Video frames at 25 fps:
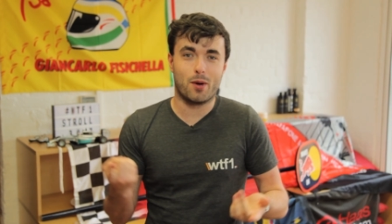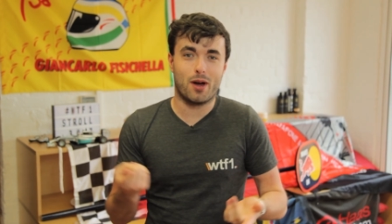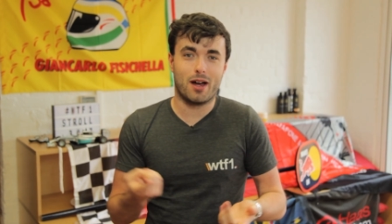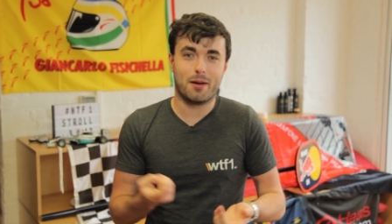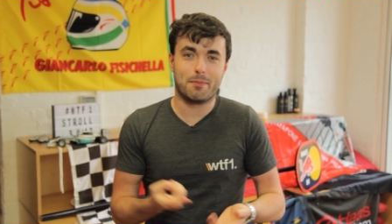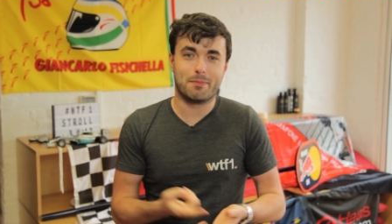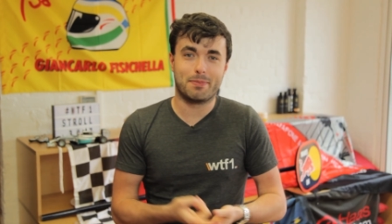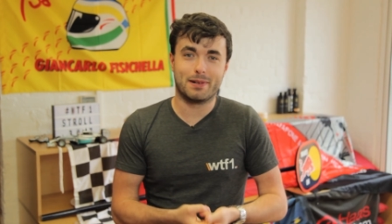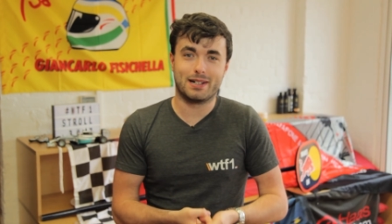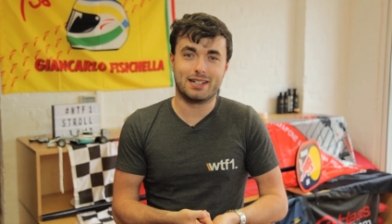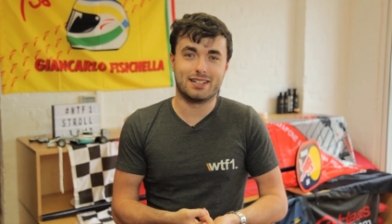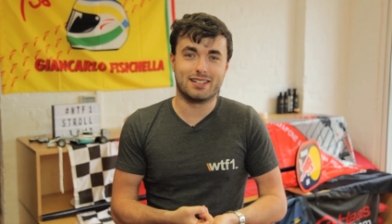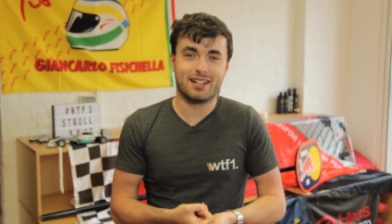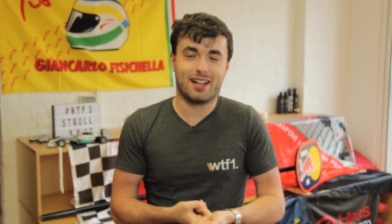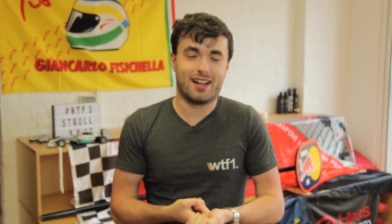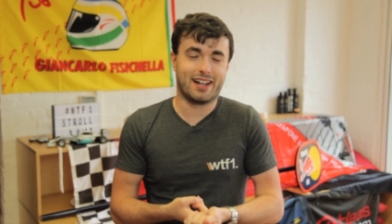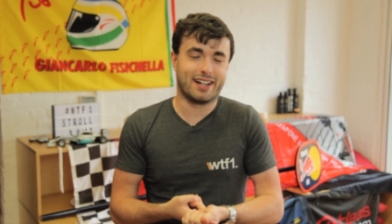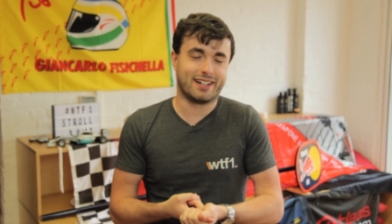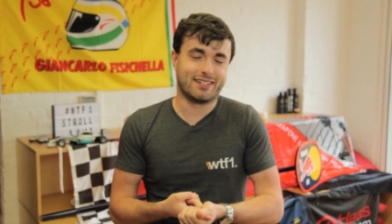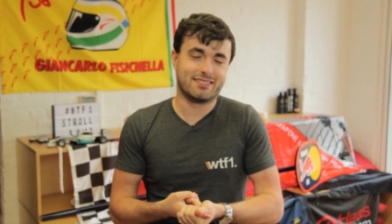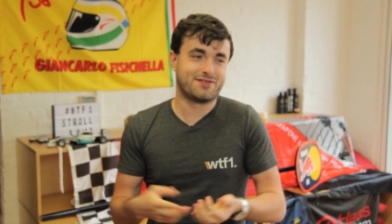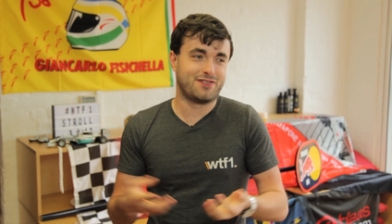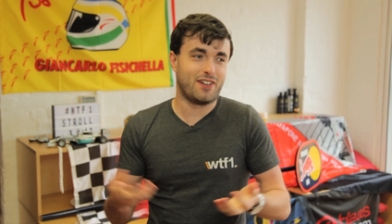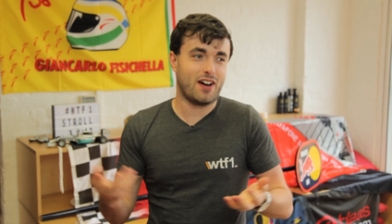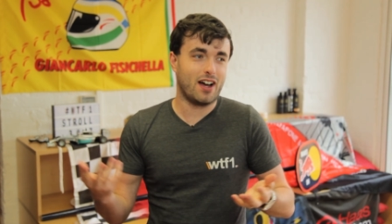up, and
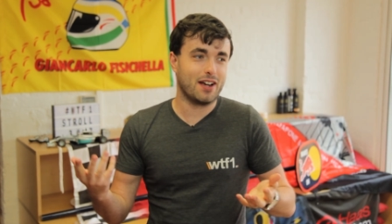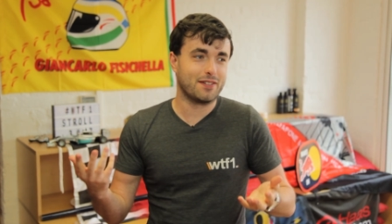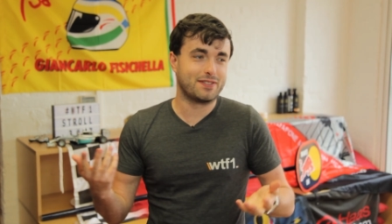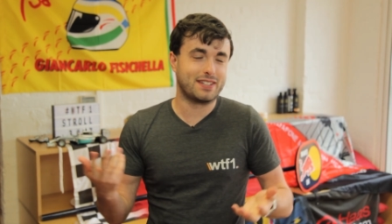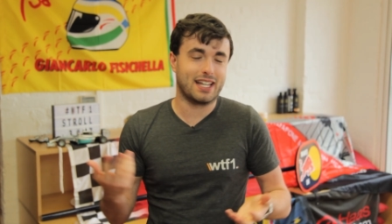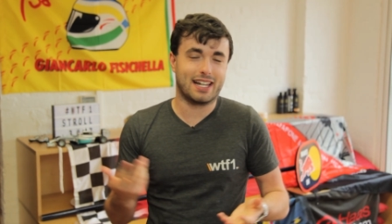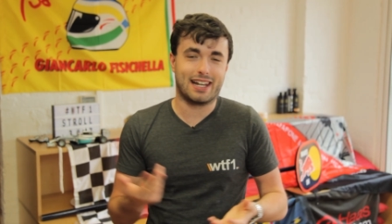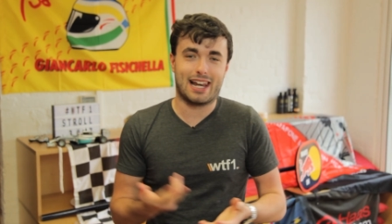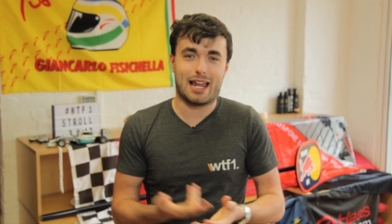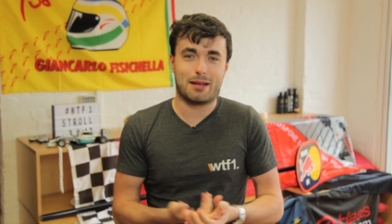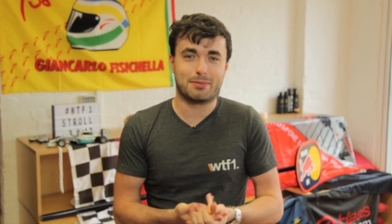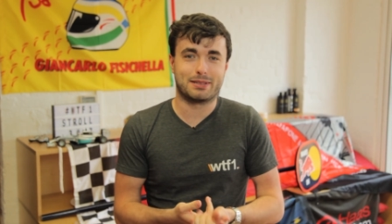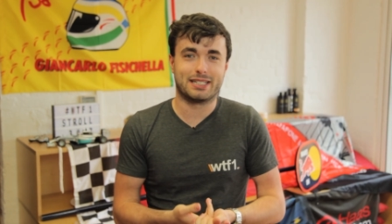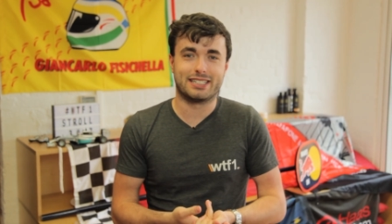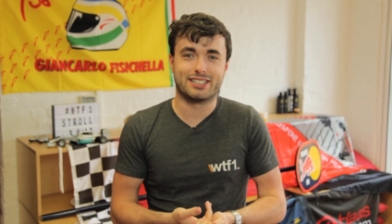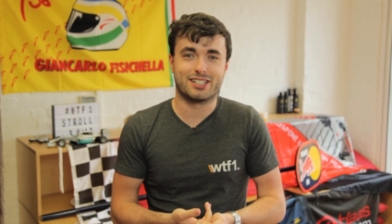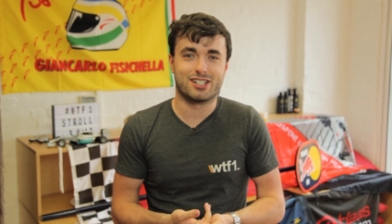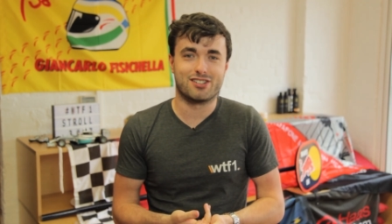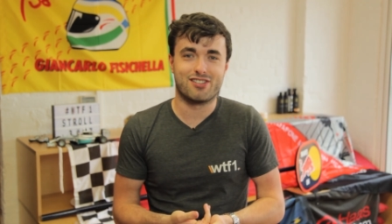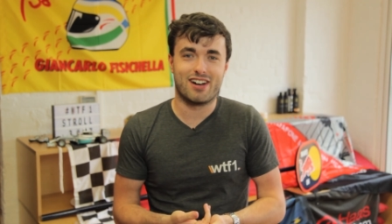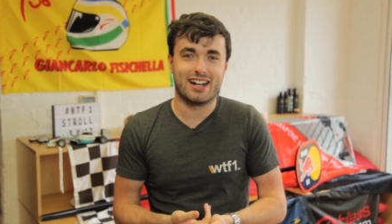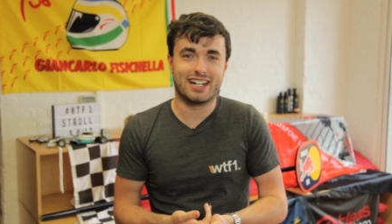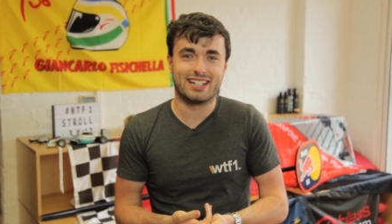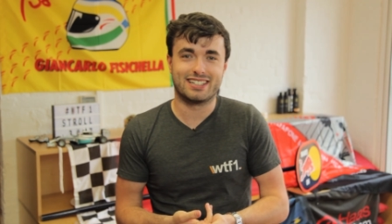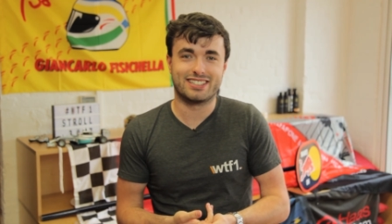like five, ten laps into
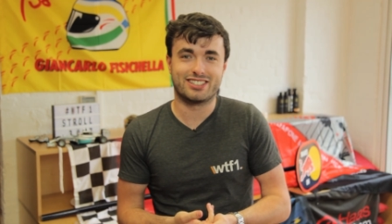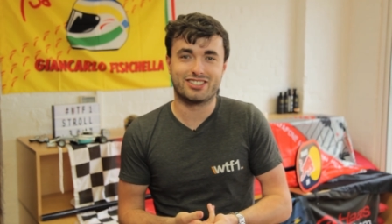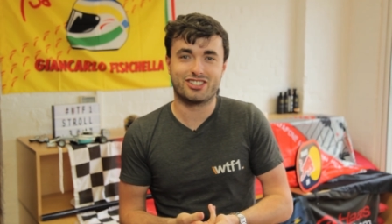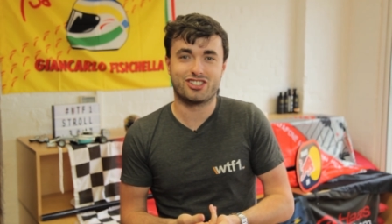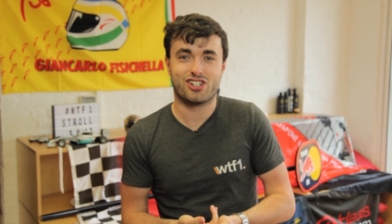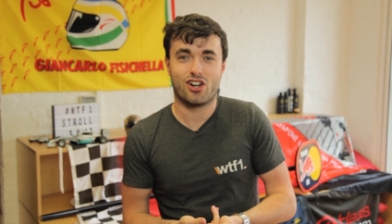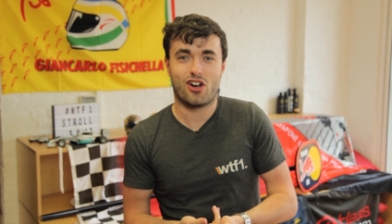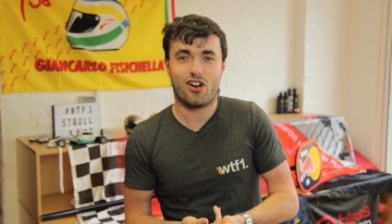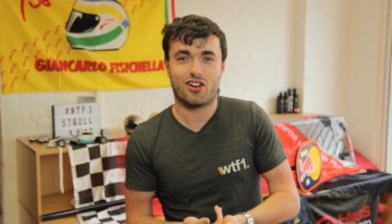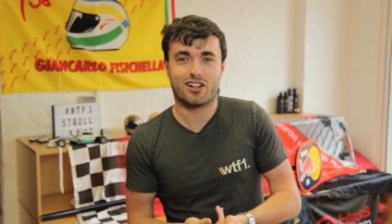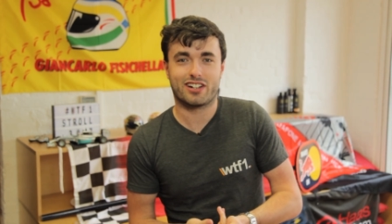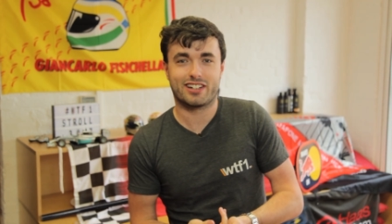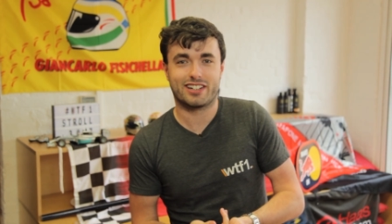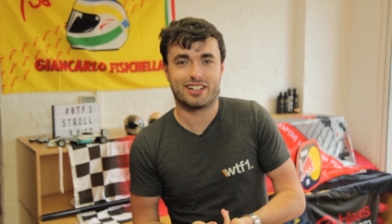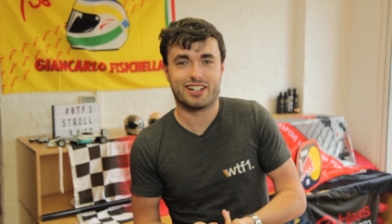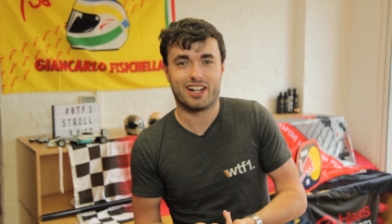the race, shock.